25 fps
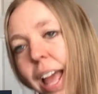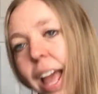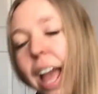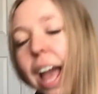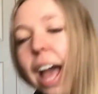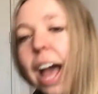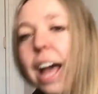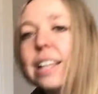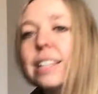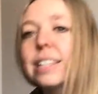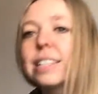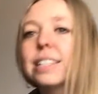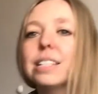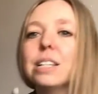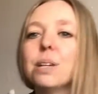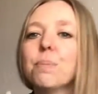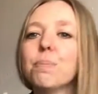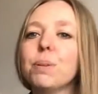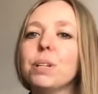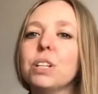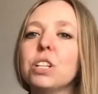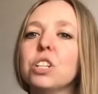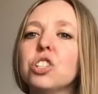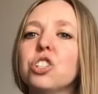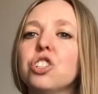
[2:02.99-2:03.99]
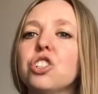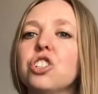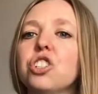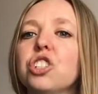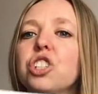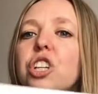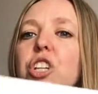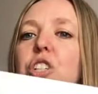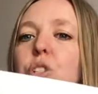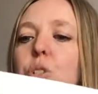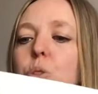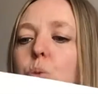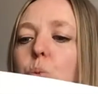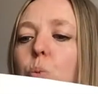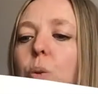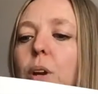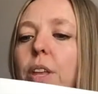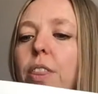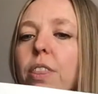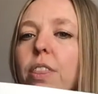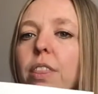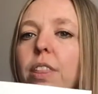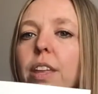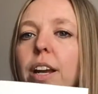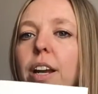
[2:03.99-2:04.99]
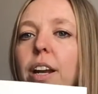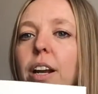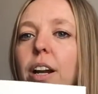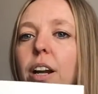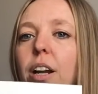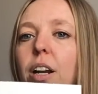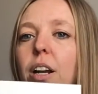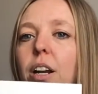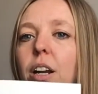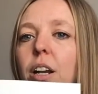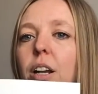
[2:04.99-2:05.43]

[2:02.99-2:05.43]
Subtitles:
And snipping is just when they're